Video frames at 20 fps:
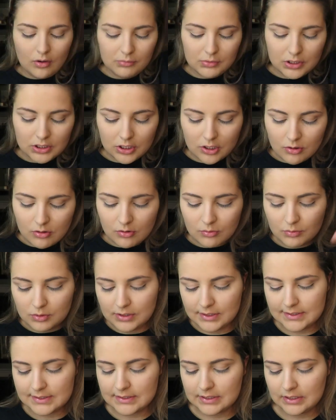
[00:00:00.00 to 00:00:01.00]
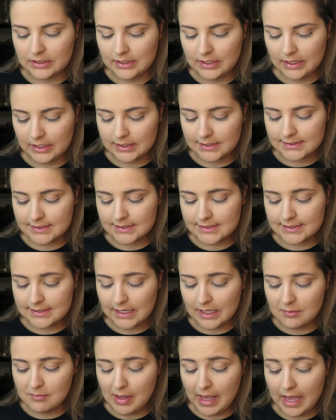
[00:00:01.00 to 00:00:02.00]
I'm gonna go in with this NYX
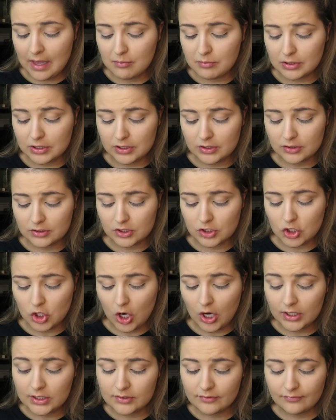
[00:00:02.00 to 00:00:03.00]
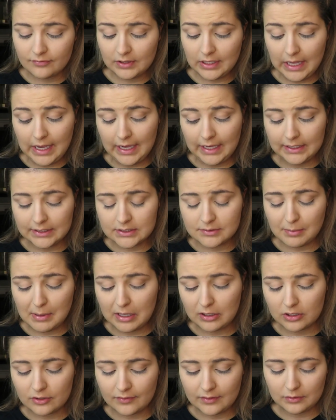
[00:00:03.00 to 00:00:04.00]
Stay Matte But Not Flat
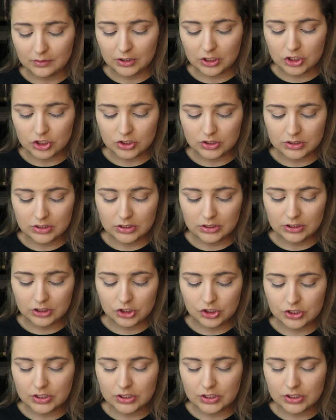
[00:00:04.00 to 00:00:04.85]
powder foundation in the